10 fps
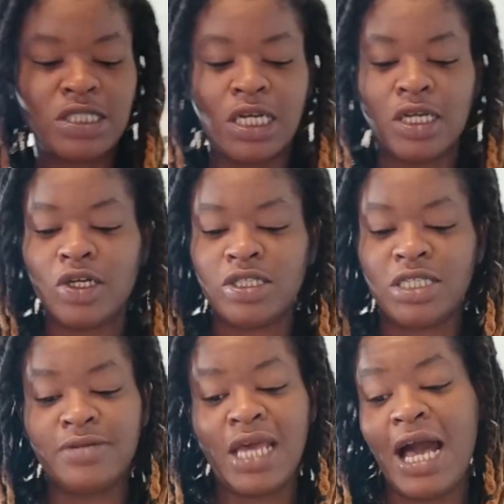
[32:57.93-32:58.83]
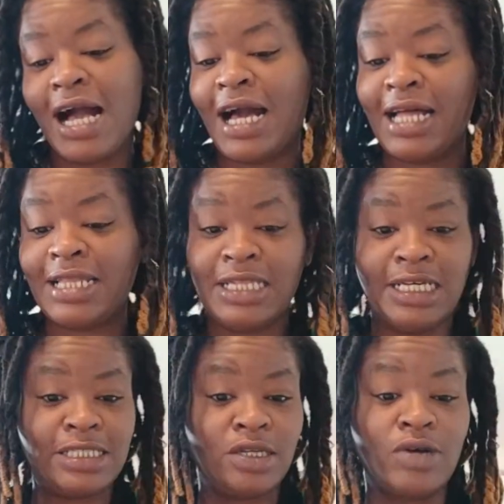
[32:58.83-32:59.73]
telling yourselves, hey, I got
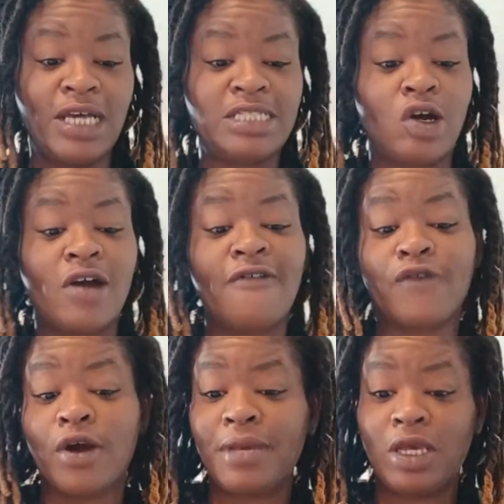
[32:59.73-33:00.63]
this. Okay, start affirming